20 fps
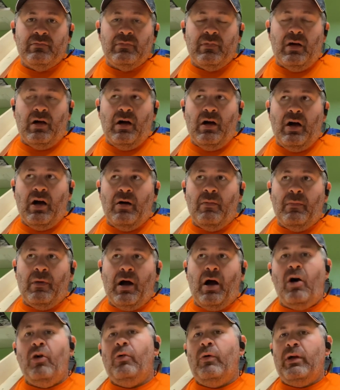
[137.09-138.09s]

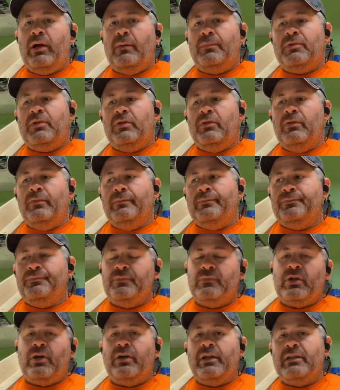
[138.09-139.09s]
all the way up to
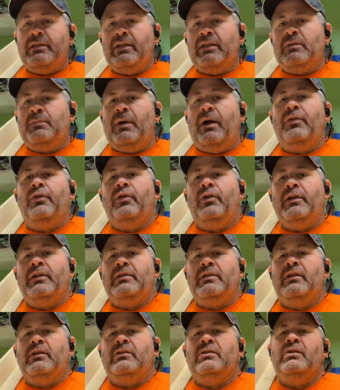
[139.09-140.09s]
36 by
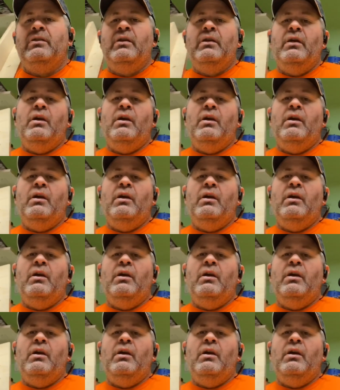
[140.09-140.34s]
36.